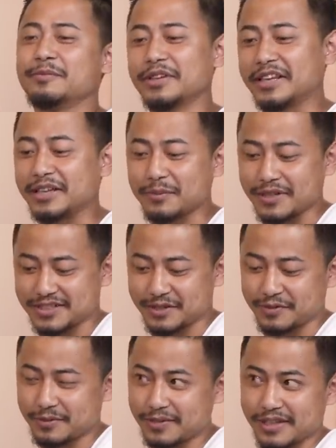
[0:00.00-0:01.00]
me kitab la
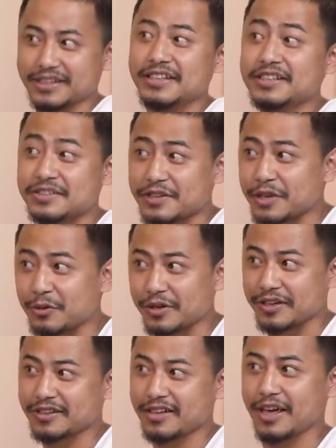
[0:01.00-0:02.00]
sai fun me I didn't stray
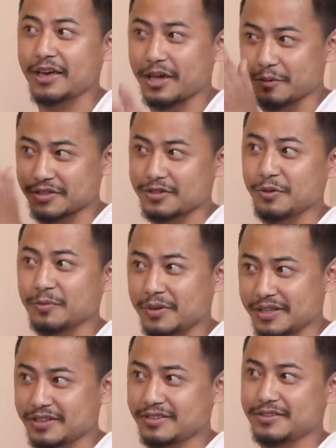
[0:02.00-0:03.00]
away I was on
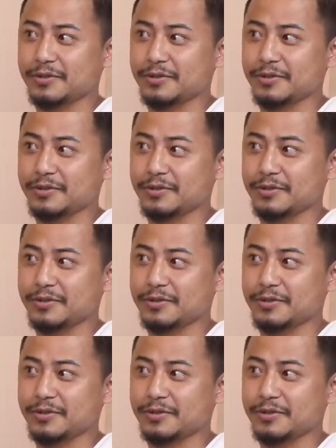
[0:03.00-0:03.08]
path